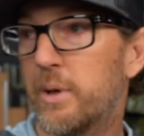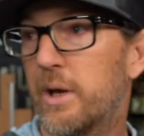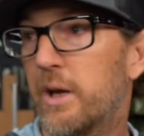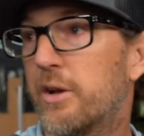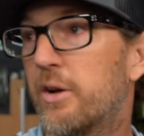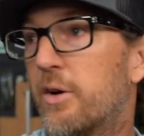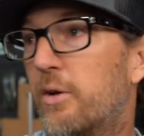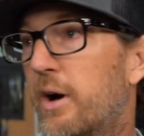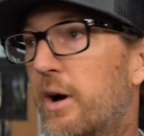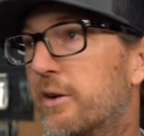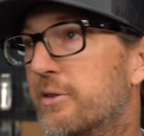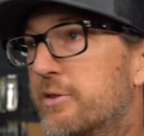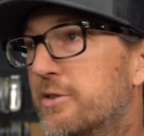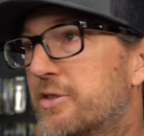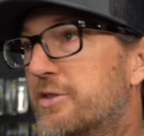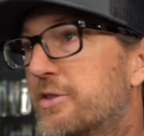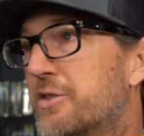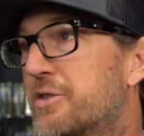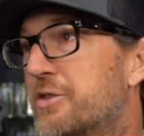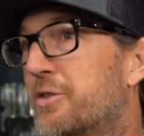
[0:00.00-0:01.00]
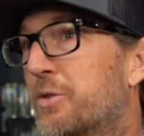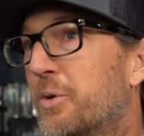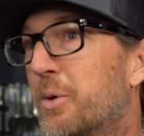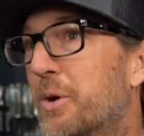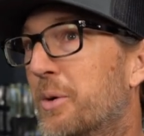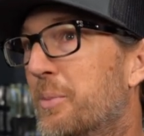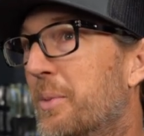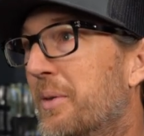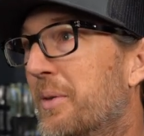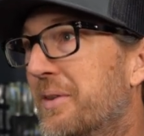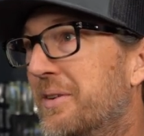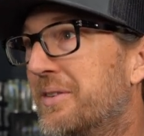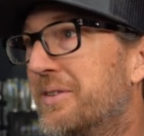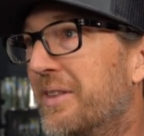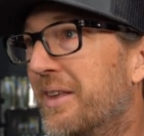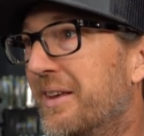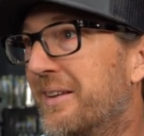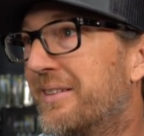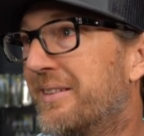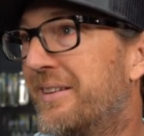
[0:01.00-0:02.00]
we got to go out and just destroy him on this
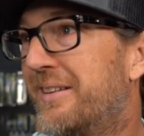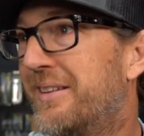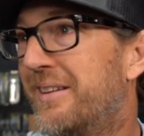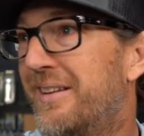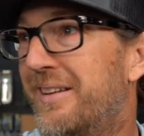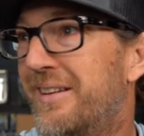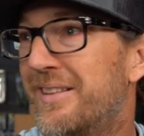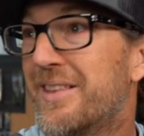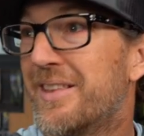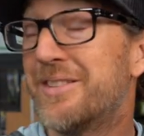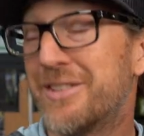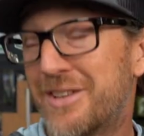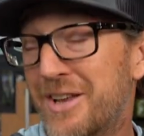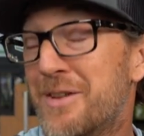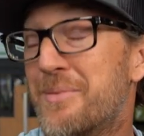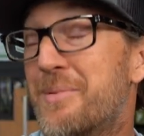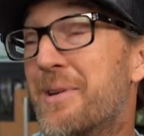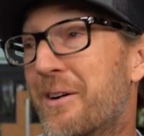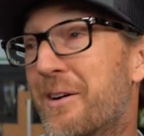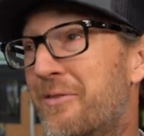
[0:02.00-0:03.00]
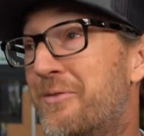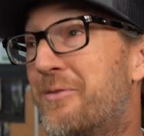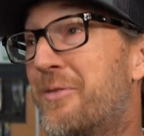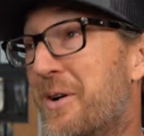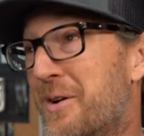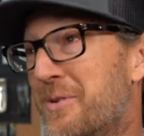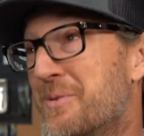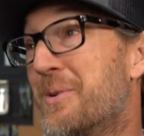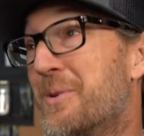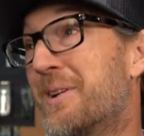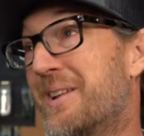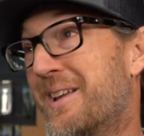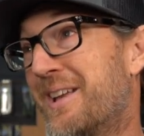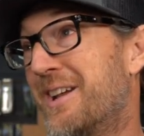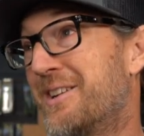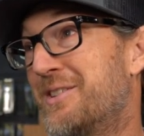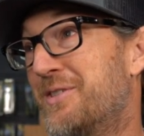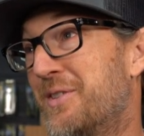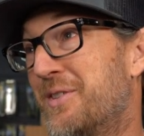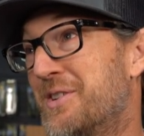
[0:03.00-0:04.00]
thing. This is going to be a fun one to
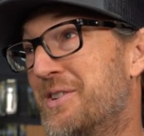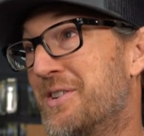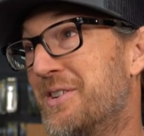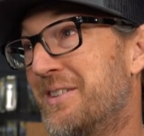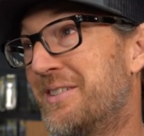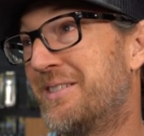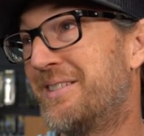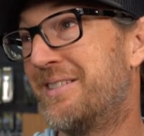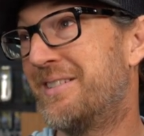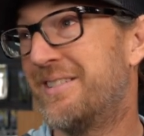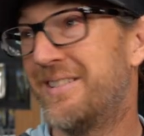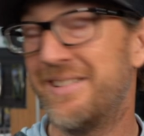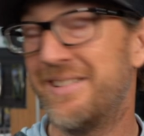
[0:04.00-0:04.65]
catch fish on. Yeah.